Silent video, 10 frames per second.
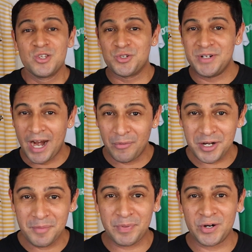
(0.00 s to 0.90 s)
So now we're
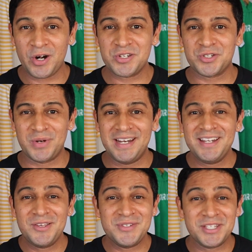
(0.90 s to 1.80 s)
going to burn our
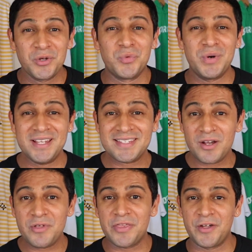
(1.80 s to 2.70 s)
screen using the
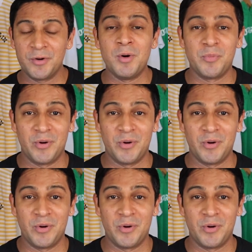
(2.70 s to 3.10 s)
Riso thermal